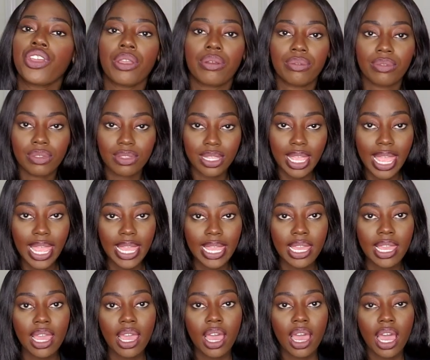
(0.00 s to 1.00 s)
Jones
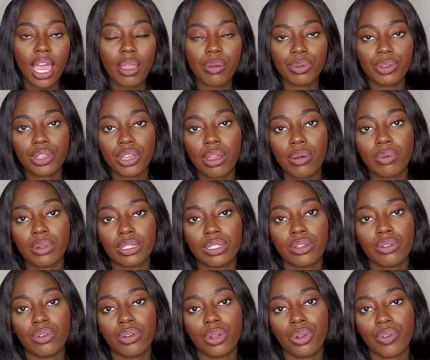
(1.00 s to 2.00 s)
Day. I would go
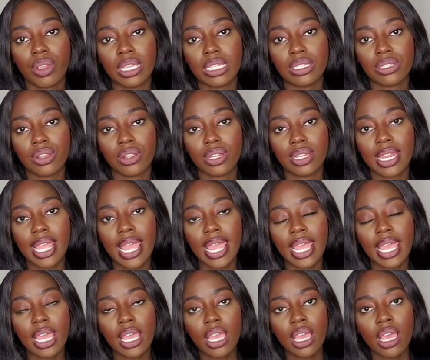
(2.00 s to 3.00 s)
onto
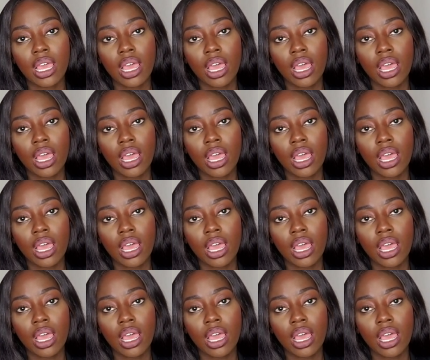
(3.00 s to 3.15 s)
lawcareers.net,